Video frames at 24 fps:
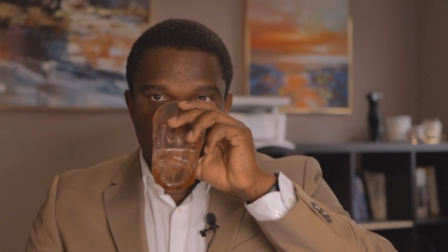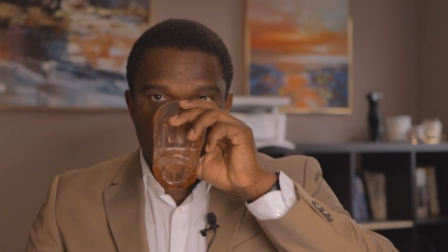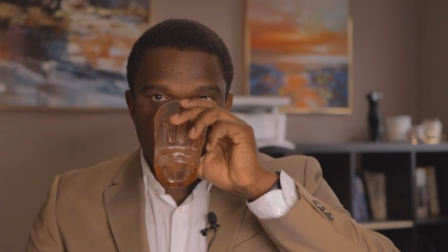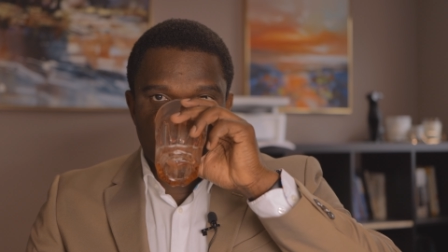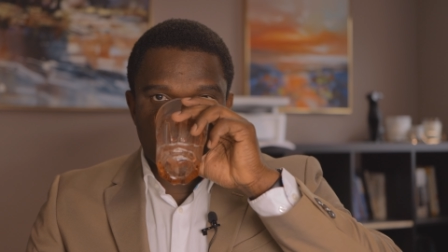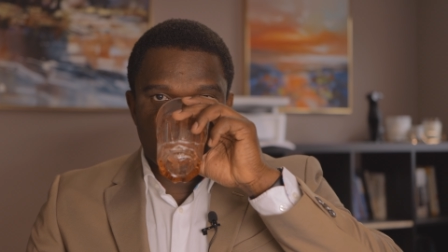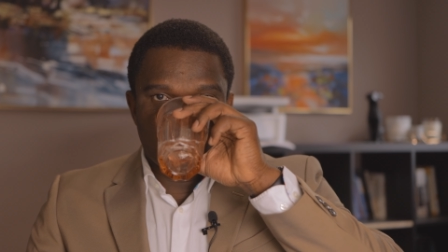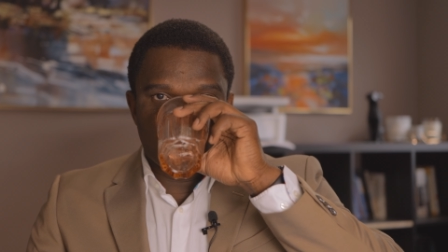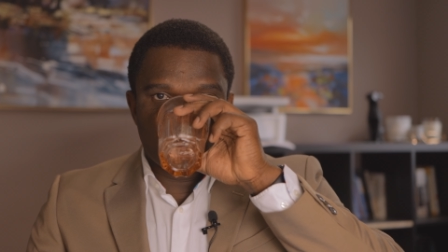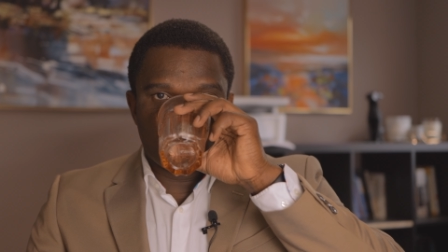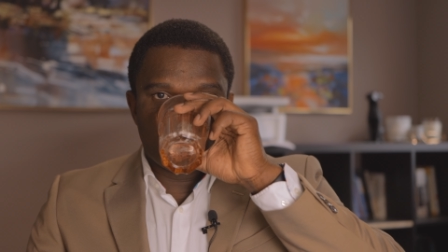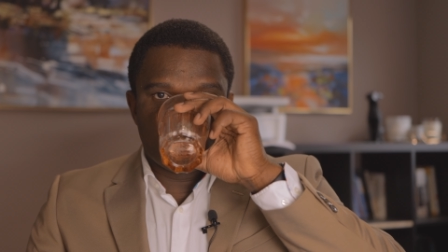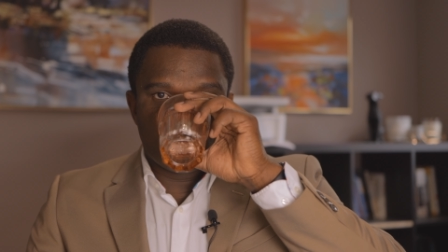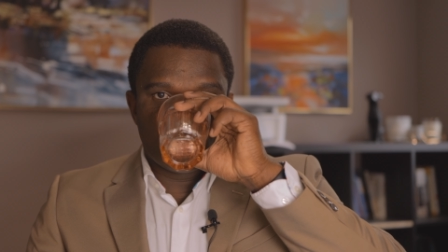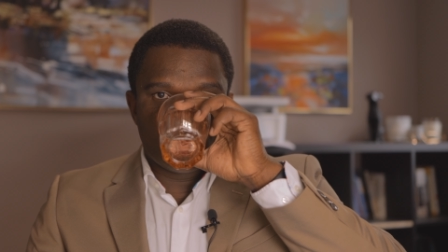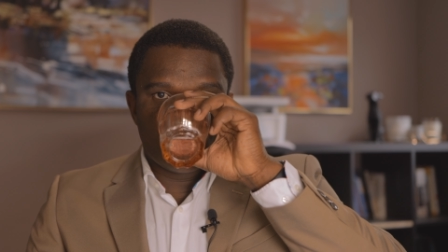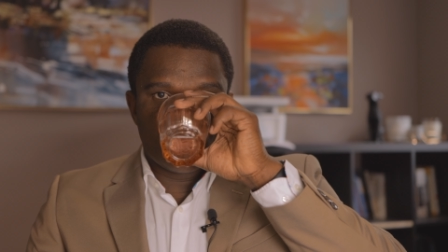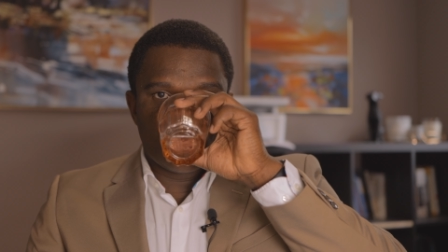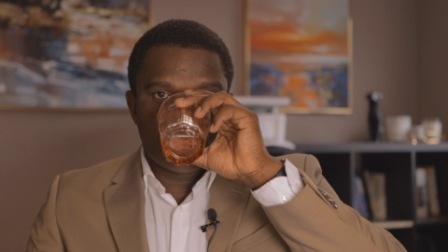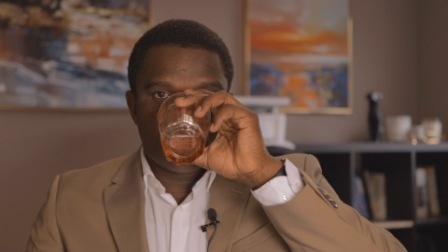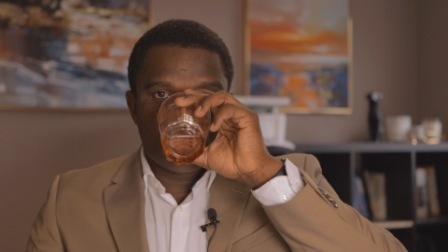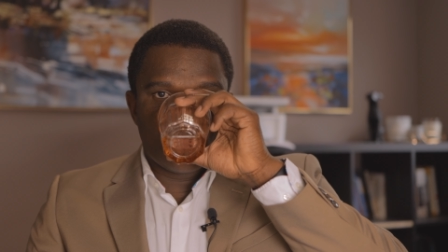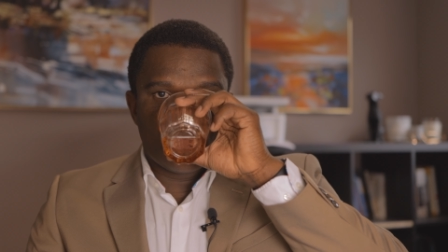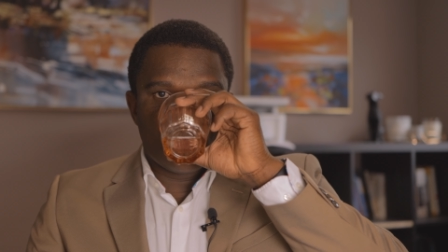access
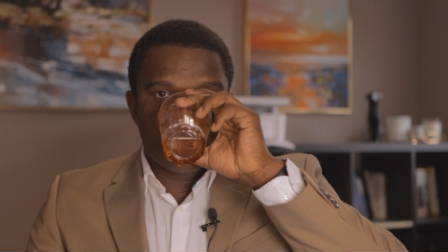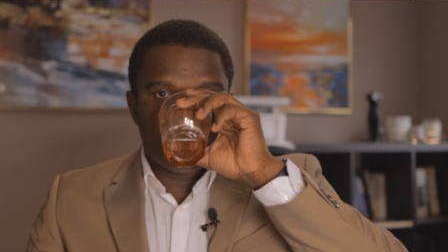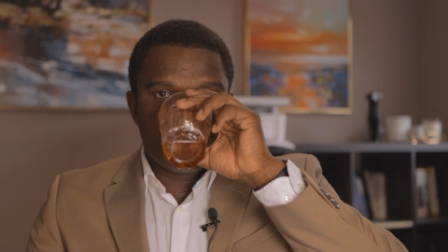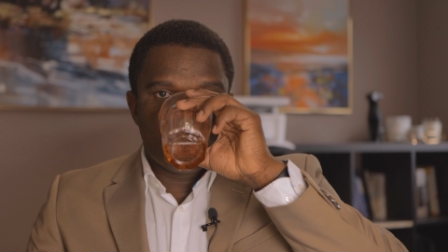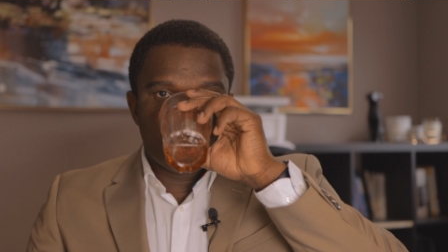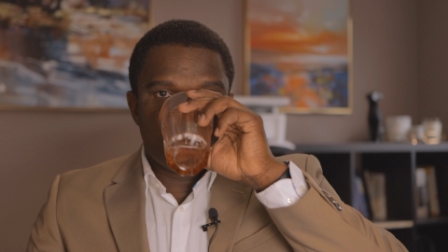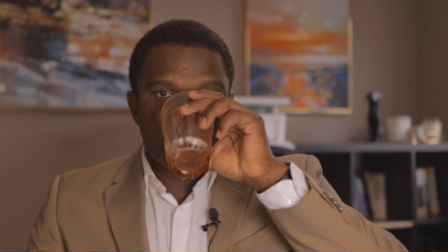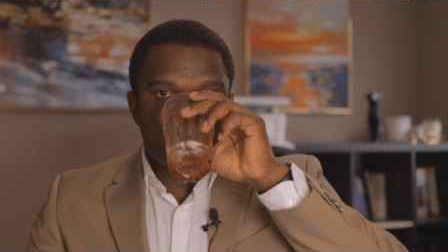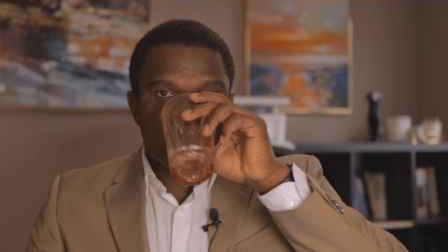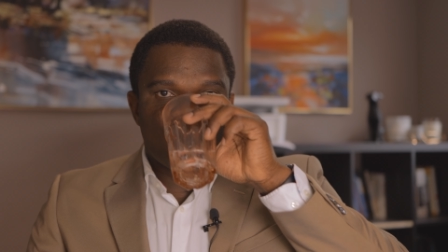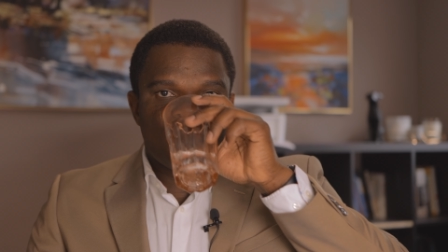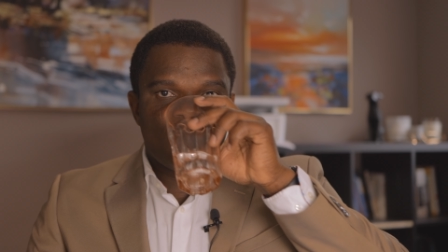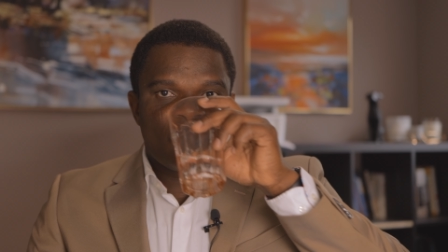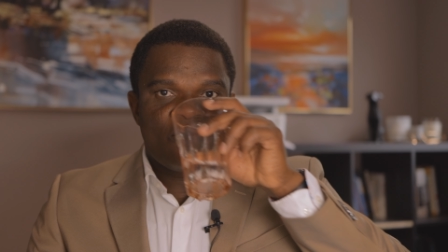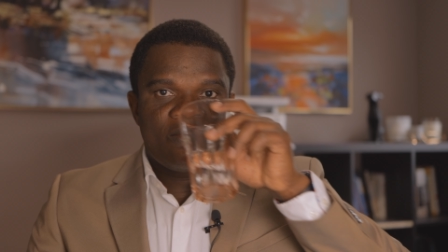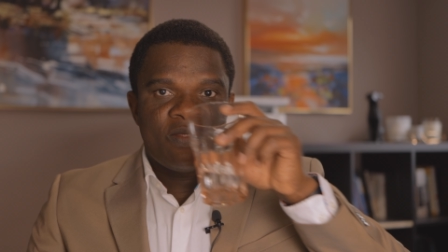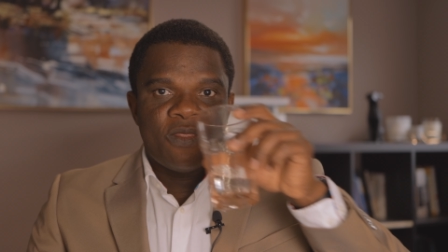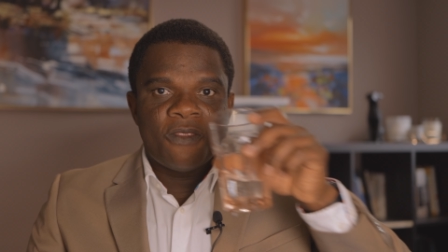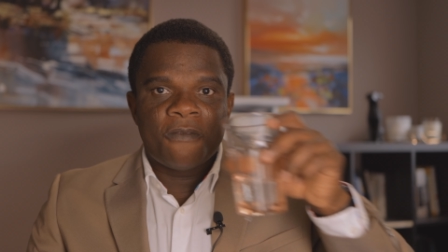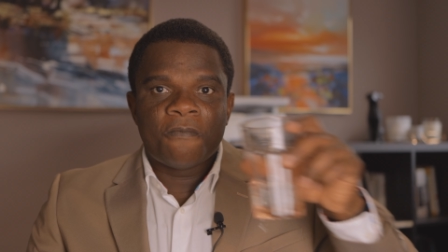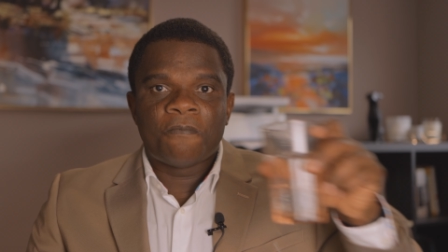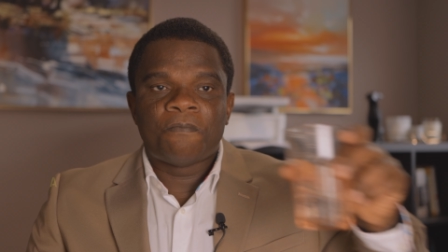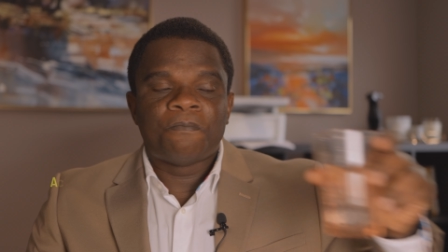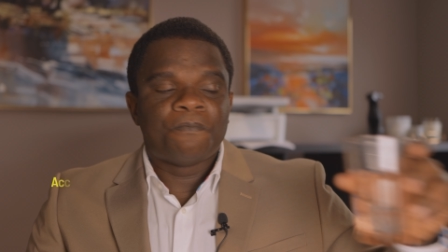to different types of
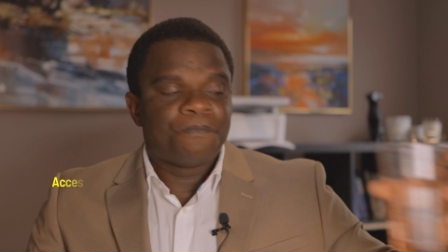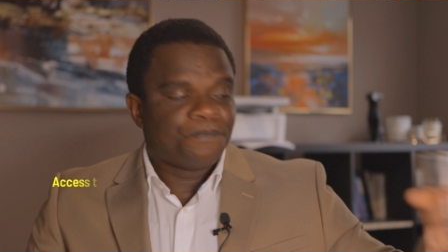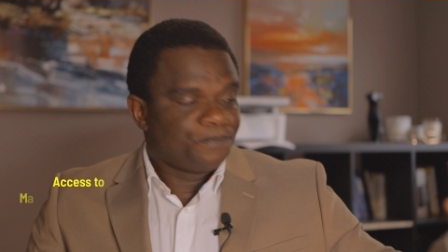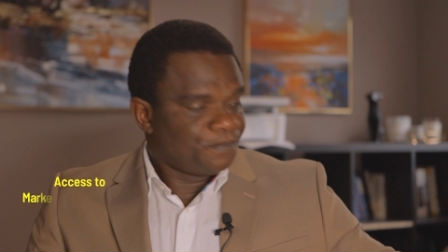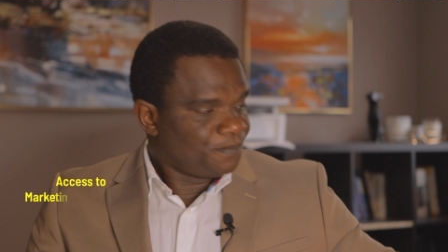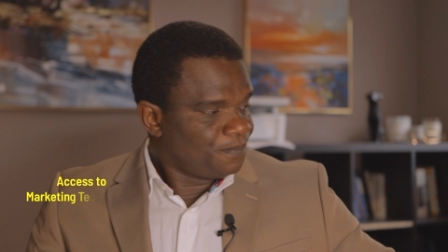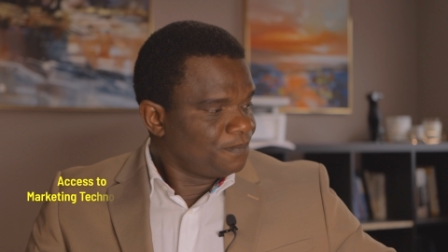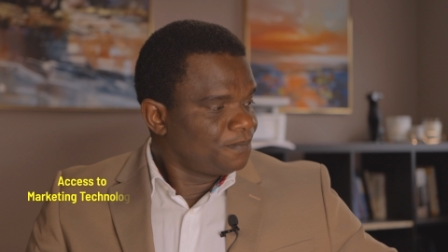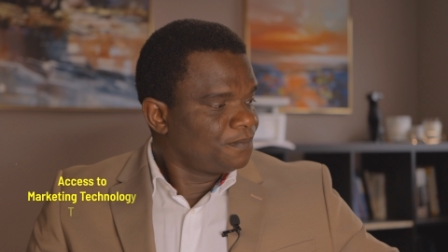tools